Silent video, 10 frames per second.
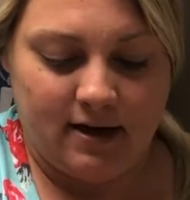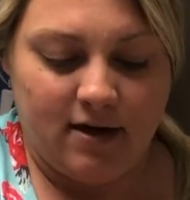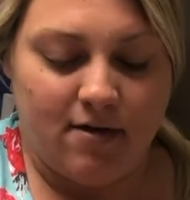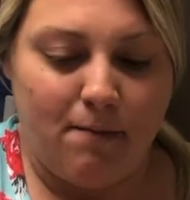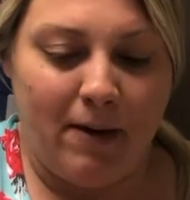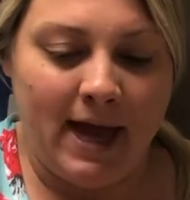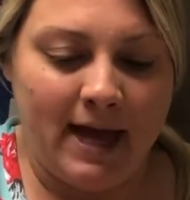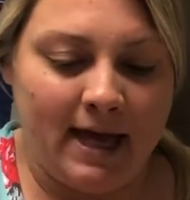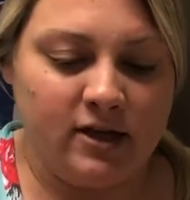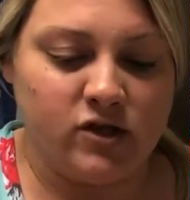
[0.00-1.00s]
the
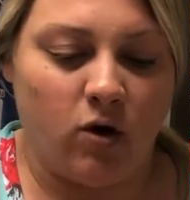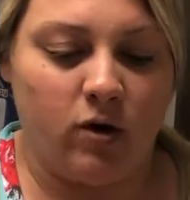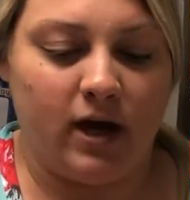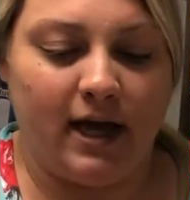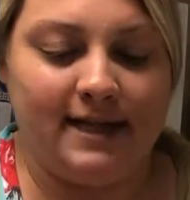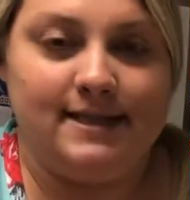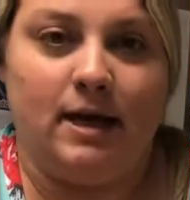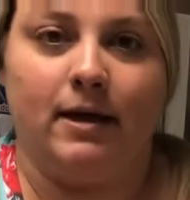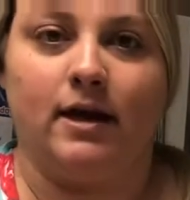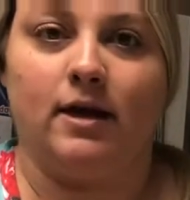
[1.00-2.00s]
baking soda is
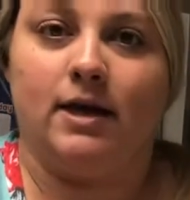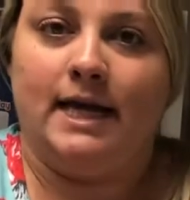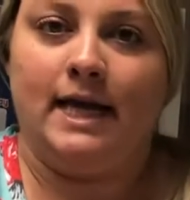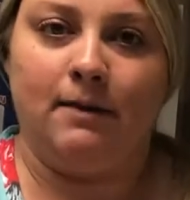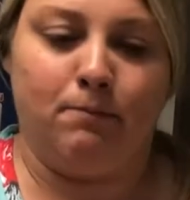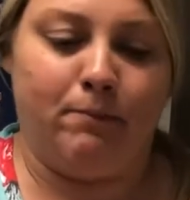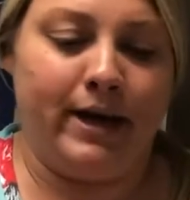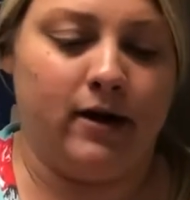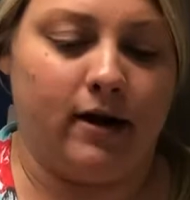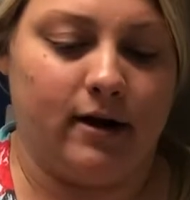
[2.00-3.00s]
getting
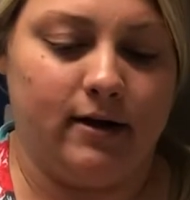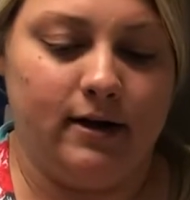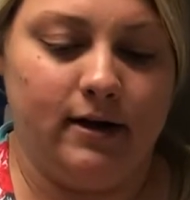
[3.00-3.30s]
bigger.